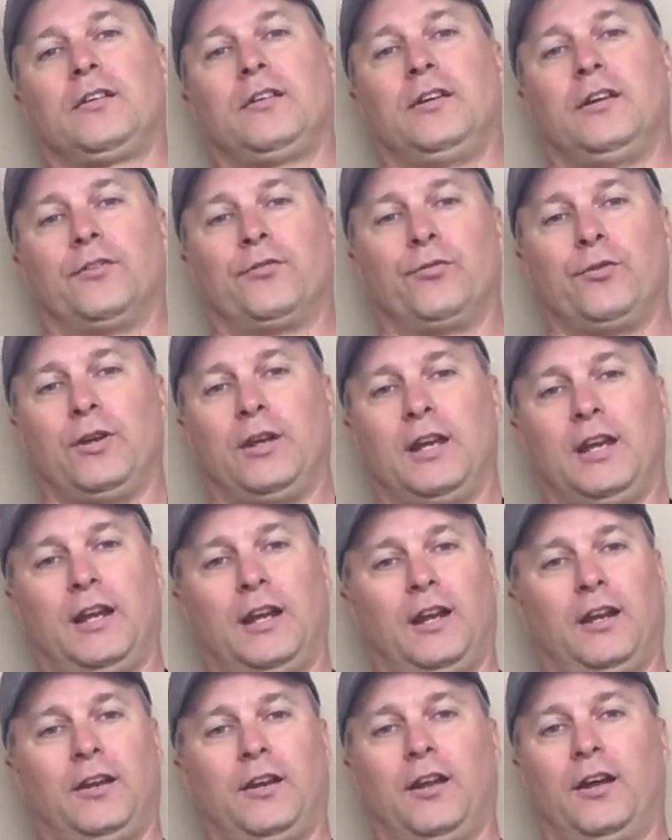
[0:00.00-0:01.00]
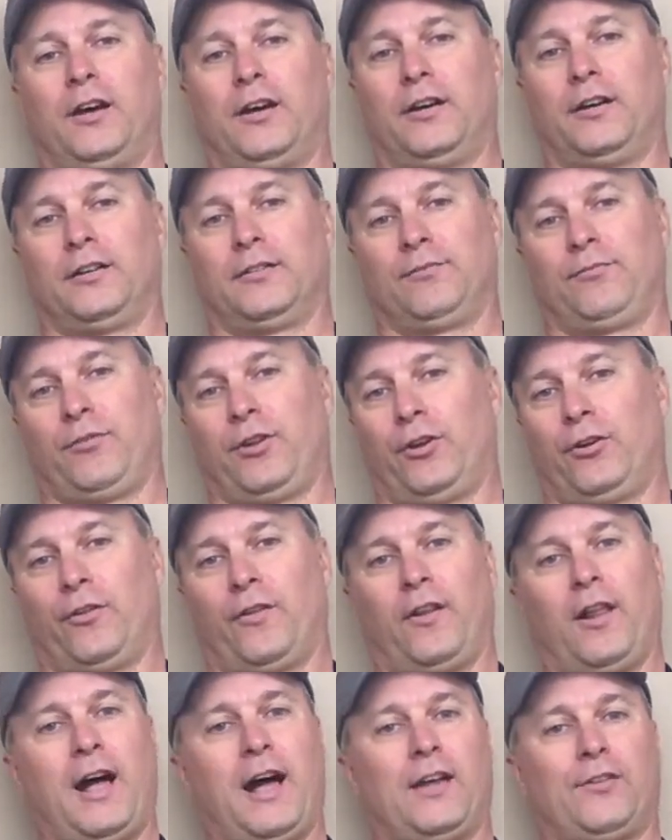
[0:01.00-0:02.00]
if we get into the
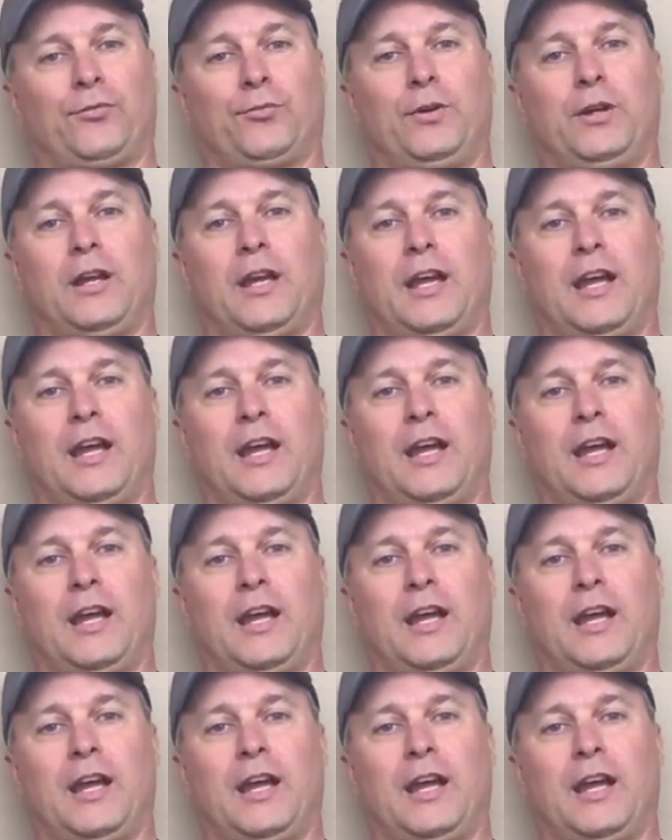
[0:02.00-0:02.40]
last week